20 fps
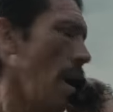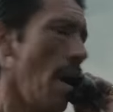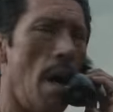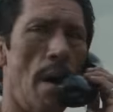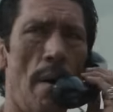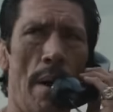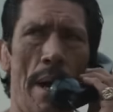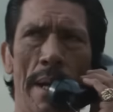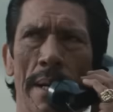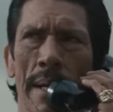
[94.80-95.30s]

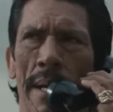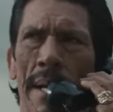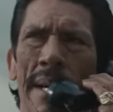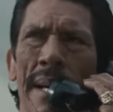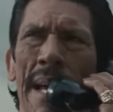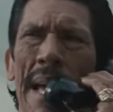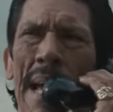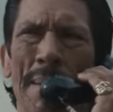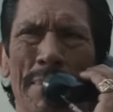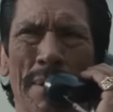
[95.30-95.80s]
All right.
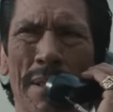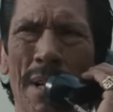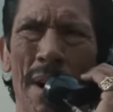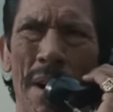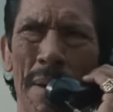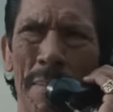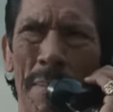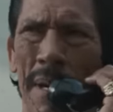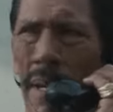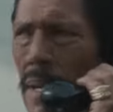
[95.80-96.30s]
Hey, I'm
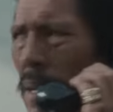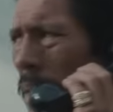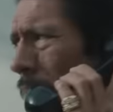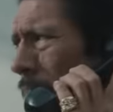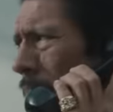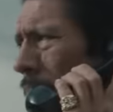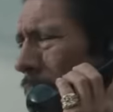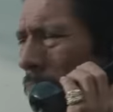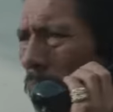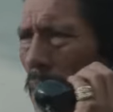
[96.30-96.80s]
sorry, man.
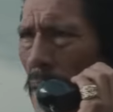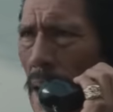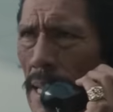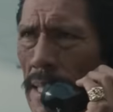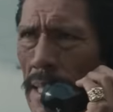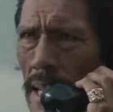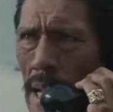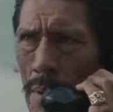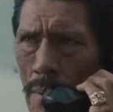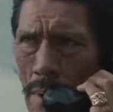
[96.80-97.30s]

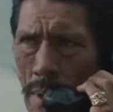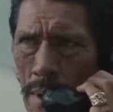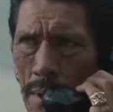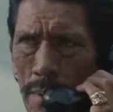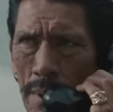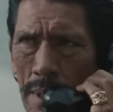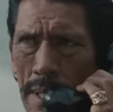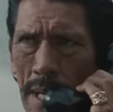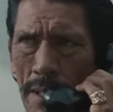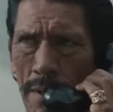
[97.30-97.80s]
Last thing I want to
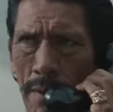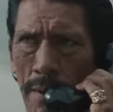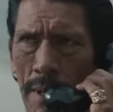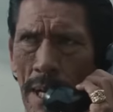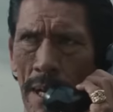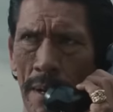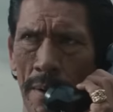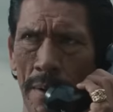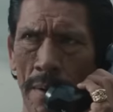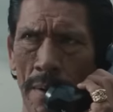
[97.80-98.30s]
do is let you
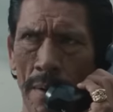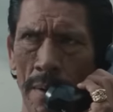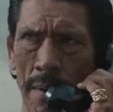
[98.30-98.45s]
down.